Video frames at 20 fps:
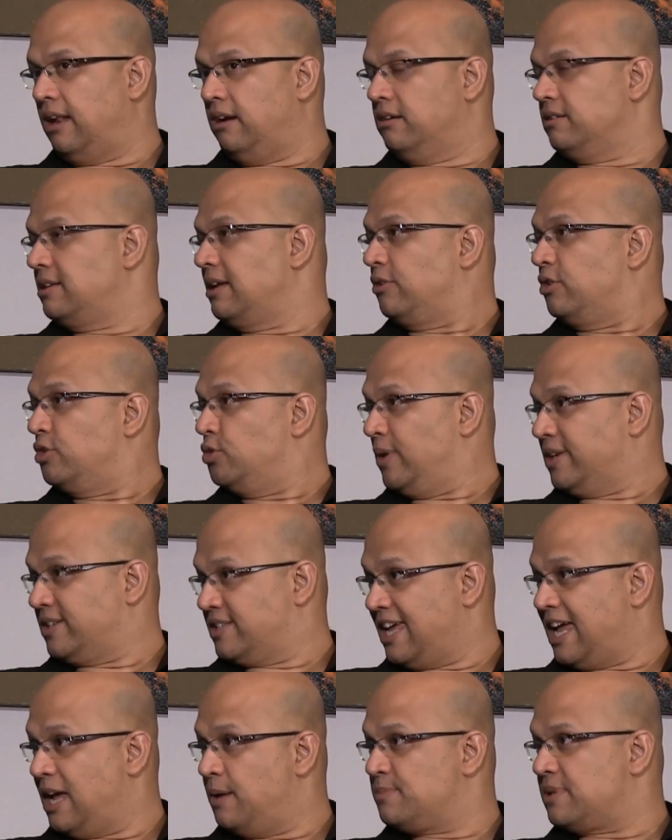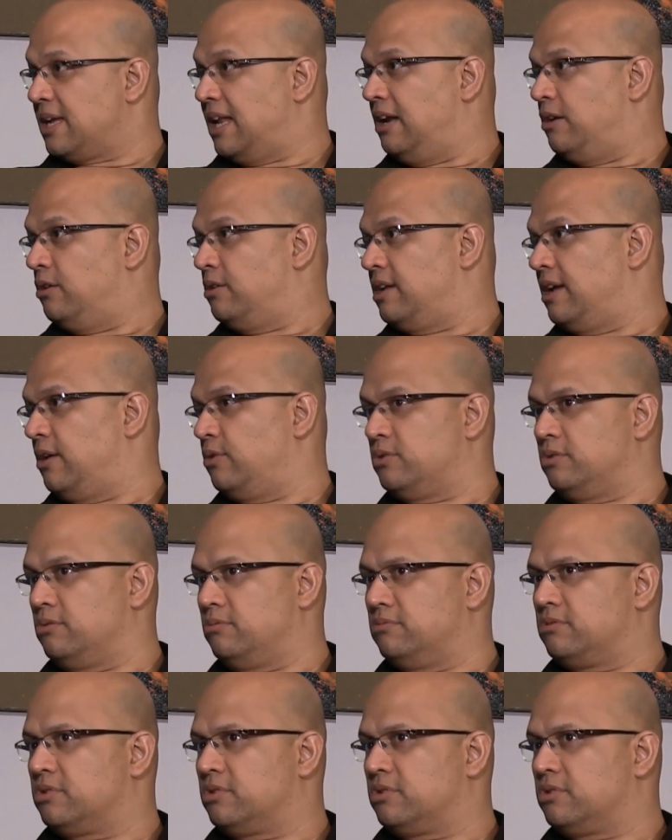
learned how to do exams. I learned how to.